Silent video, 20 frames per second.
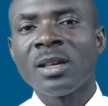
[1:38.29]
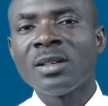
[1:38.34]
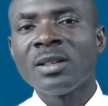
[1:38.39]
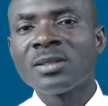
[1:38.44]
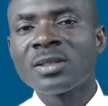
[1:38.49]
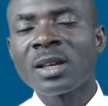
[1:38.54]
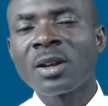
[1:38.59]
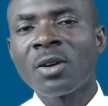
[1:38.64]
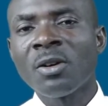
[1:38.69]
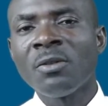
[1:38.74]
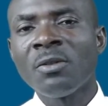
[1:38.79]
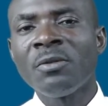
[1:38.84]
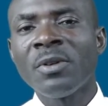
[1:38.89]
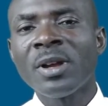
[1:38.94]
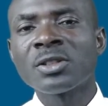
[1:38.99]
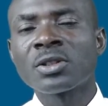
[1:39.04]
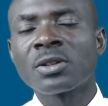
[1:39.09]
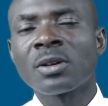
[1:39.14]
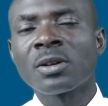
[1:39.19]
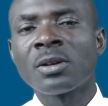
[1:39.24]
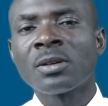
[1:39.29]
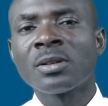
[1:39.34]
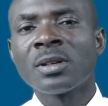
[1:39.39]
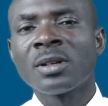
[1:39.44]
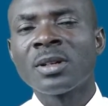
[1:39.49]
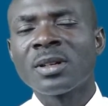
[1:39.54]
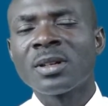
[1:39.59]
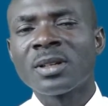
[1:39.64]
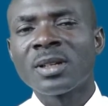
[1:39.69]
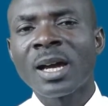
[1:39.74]
It's a convention
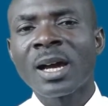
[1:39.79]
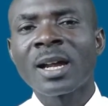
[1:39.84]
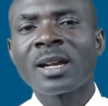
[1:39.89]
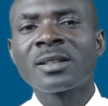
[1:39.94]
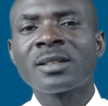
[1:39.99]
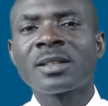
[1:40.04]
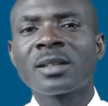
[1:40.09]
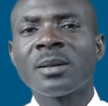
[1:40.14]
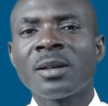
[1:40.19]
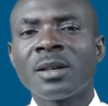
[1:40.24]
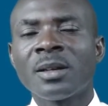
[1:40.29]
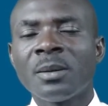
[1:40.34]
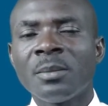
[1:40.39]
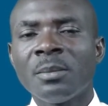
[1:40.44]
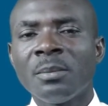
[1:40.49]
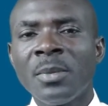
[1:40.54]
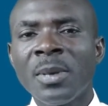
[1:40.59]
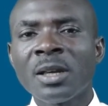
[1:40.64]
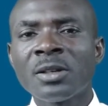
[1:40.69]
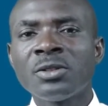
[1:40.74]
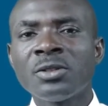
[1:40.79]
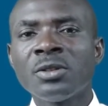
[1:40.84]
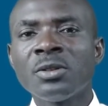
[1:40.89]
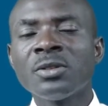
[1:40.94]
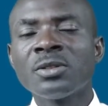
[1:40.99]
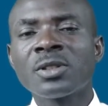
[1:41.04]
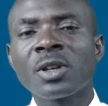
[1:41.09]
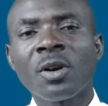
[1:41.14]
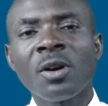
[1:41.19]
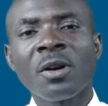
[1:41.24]
that makes
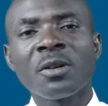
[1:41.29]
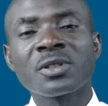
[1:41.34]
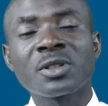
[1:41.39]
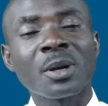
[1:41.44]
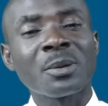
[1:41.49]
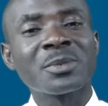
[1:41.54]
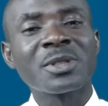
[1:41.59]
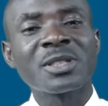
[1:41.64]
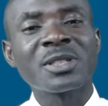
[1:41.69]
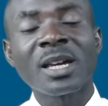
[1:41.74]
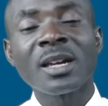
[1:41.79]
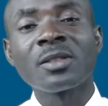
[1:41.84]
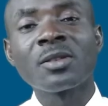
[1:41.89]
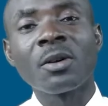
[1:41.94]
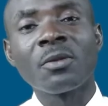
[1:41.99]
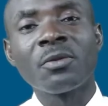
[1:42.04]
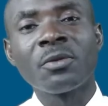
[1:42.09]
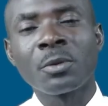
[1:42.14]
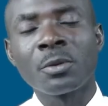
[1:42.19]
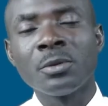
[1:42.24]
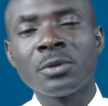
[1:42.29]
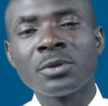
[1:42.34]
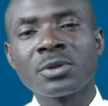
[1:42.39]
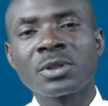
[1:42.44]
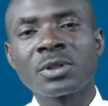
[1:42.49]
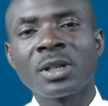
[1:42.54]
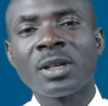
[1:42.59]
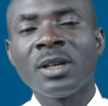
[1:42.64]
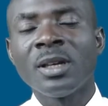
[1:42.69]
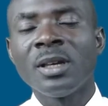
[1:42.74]
use of some set of
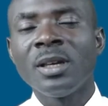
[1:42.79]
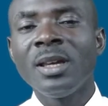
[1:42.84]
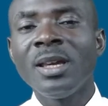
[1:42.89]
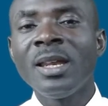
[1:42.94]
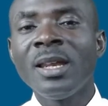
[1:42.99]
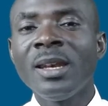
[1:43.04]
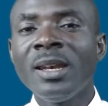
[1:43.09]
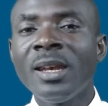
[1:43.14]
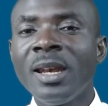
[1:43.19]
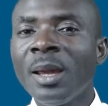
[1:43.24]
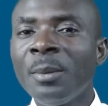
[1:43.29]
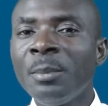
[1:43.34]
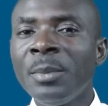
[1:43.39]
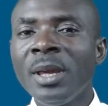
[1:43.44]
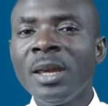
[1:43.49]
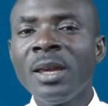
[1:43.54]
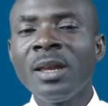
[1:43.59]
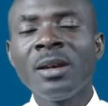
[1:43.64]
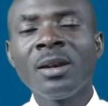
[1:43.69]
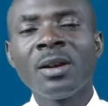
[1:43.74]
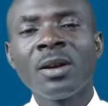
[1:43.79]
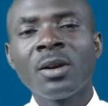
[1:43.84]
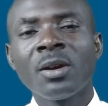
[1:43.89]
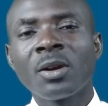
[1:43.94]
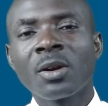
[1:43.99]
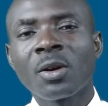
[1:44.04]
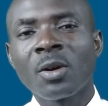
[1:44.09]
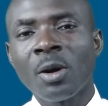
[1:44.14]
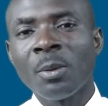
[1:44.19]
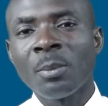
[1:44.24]
rules in naming
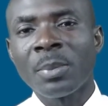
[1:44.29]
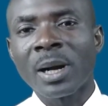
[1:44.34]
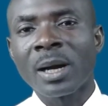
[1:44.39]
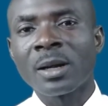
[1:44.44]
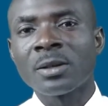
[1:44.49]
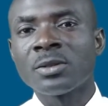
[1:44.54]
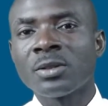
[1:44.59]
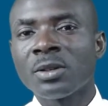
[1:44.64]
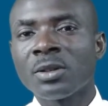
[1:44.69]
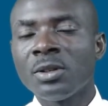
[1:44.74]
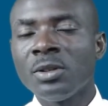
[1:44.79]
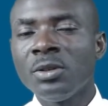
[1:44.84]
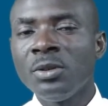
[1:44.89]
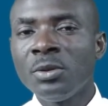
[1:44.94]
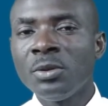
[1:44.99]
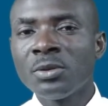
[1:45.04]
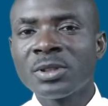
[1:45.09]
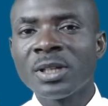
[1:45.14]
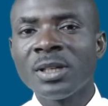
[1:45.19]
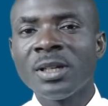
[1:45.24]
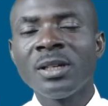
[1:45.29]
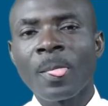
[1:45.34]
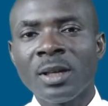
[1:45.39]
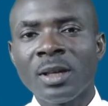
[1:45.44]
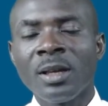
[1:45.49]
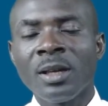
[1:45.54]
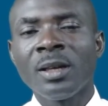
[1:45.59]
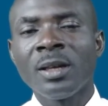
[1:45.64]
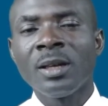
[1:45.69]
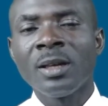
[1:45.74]
compounds using
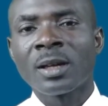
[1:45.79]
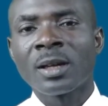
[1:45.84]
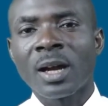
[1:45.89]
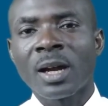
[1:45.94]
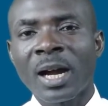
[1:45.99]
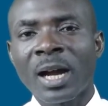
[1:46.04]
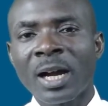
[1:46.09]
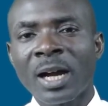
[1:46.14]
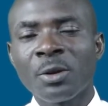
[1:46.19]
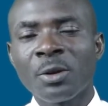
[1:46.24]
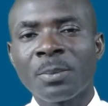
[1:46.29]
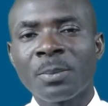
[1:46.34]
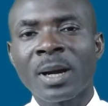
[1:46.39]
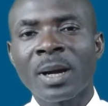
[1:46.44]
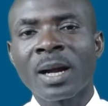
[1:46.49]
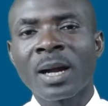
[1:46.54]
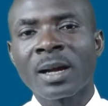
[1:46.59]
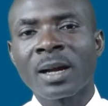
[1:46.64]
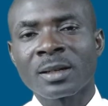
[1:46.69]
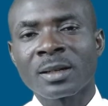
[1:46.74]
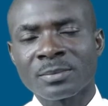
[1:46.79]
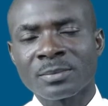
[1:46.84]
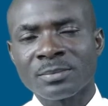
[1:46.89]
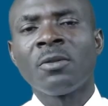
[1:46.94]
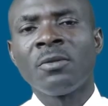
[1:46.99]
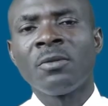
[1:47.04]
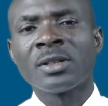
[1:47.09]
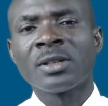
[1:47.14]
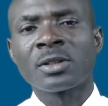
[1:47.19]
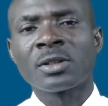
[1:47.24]
the IUPAC
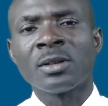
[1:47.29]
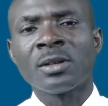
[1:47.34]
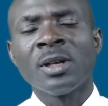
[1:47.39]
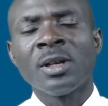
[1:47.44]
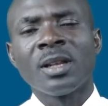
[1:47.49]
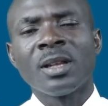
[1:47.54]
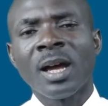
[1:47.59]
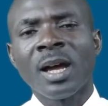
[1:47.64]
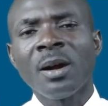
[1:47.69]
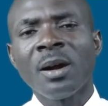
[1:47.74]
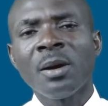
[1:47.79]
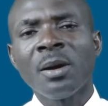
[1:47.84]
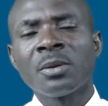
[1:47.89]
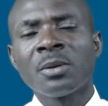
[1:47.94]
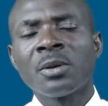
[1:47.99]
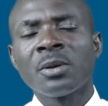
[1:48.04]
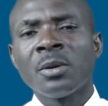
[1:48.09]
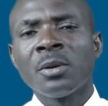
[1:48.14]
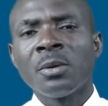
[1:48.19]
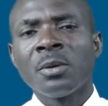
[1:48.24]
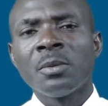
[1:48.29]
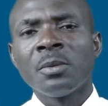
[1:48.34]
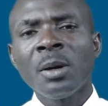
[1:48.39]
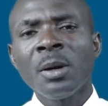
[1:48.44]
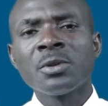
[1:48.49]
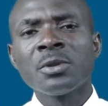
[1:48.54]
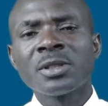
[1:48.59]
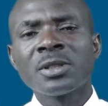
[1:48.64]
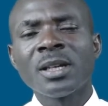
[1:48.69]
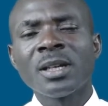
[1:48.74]
convention. Now,
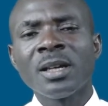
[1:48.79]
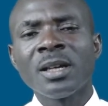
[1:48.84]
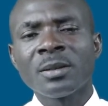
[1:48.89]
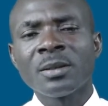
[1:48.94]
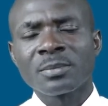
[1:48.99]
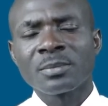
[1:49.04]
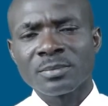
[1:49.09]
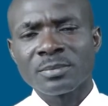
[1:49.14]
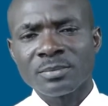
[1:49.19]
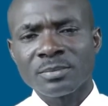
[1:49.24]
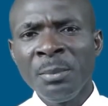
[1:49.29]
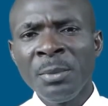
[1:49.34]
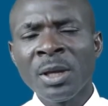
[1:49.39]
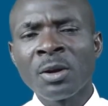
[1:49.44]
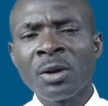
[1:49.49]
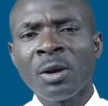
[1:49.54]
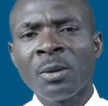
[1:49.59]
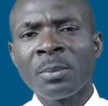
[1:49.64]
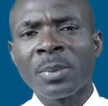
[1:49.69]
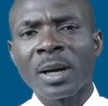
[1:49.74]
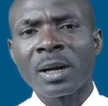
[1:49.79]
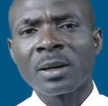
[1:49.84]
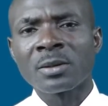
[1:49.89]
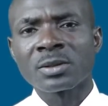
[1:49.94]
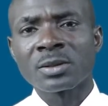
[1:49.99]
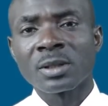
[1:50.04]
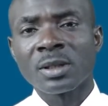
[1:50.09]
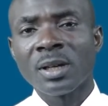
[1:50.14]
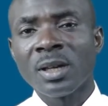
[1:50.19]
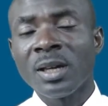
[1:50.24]
when we say naming
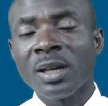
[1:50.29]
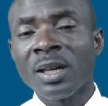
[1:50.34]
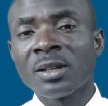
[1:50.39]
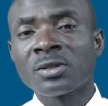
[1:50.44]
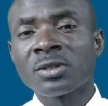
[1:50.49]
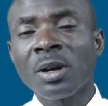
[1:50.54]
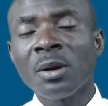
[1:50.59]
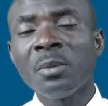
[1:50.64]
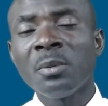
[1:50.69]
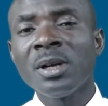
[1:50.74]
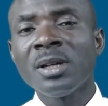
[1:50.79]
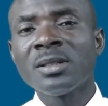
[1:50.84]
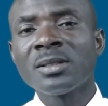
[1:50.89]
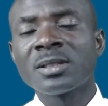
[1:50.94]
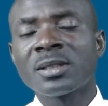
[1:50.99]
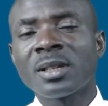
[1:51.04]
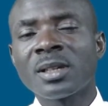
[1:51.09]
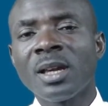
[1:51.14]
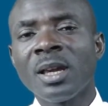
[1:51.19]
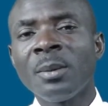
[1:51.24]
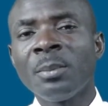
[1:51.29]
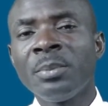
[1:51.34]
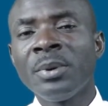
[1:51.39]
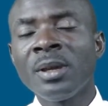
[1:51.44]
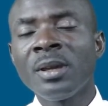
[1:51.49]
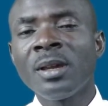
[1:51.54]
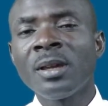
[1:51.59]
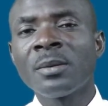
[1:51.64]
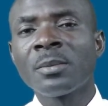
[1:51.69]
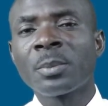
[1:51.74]
compounds, it's always a
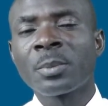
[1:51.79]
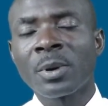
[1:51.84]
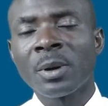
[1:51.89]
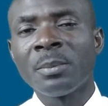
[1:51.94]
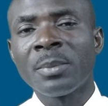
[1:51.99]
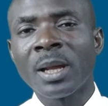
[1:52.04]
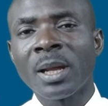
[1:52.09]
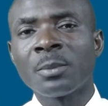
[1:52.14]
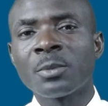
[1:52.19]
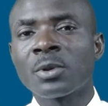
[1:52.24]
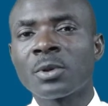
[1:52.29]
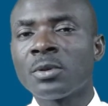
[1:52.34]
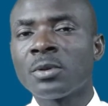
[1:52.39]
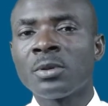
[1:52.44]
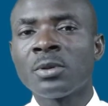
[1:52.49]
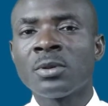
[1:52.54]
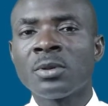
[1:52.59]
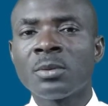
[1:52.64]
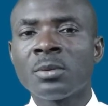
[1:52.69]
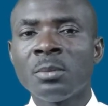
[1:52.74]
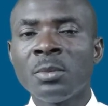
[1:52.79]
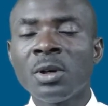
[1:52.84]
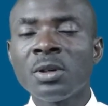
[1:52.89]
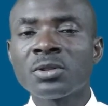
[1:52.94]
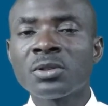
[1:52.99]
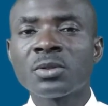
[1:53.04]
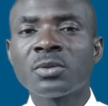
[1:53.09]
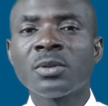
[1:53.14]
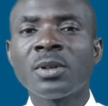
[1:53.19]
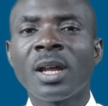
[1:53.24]
big problem to
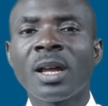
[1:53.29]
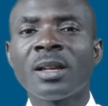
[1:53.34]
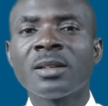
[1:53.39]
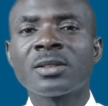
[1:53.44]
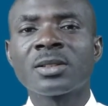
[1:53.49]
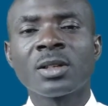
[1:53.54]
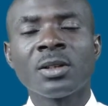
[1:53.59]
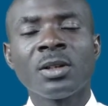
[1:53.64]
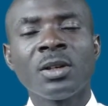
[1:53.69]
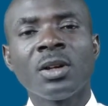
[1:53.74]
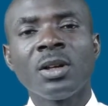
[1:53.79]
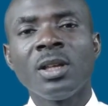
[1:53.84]
most students